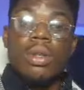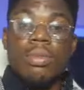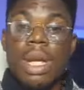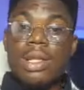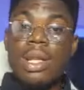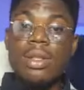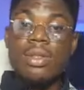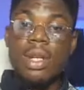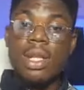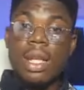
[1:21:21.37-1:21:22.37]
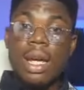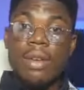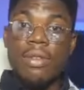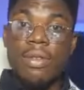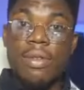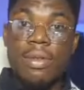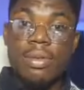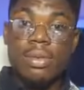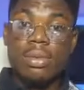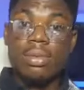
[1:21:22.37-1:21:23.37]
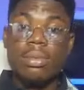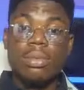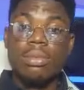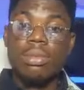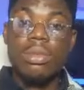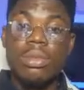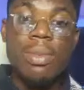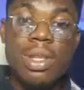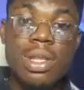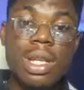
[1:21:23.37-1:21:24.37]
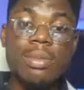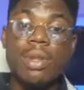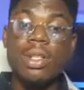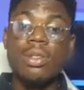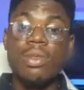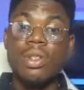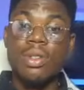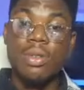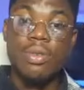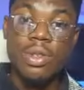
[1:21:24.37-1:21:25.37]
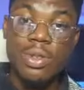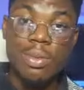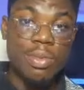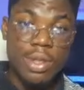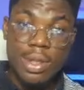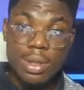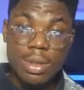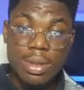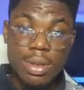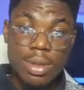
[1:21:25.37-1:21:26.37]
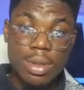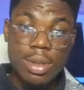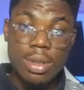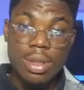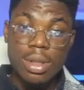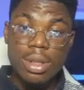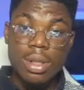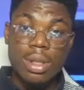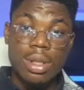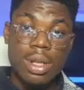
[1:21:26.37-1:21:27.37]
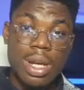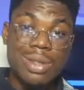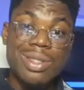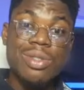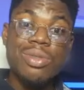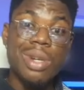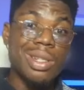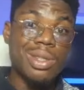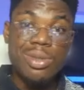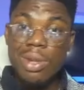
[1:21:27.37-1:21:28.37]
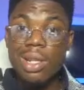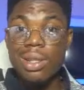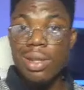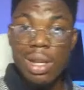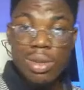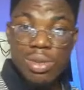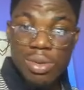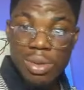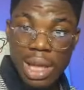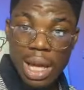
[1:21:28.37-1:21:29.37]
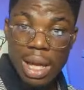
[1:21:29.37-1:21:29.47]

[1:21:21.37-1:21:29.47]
yeah, it's time to end the live. I'm not seeing anybody's question for some reason. I don't screw. I don't screw. I